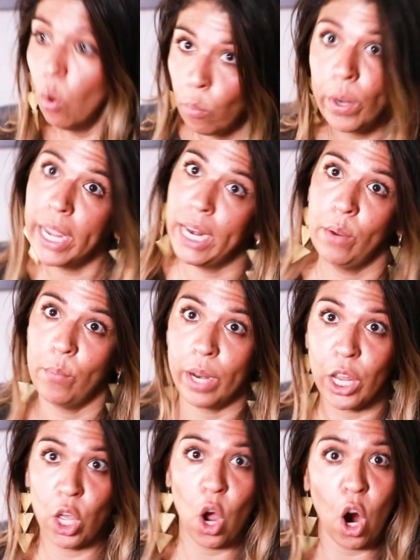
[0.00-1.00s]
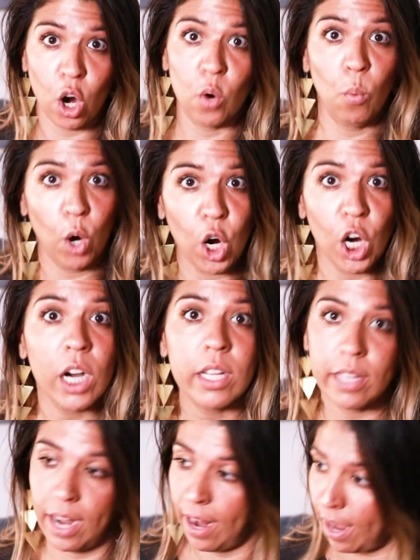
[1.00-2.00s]
really hard
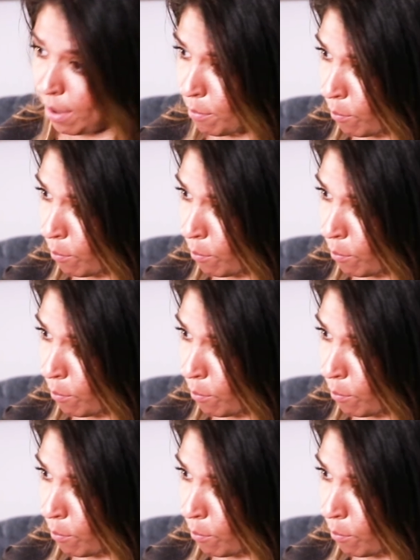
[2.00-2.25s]
work that I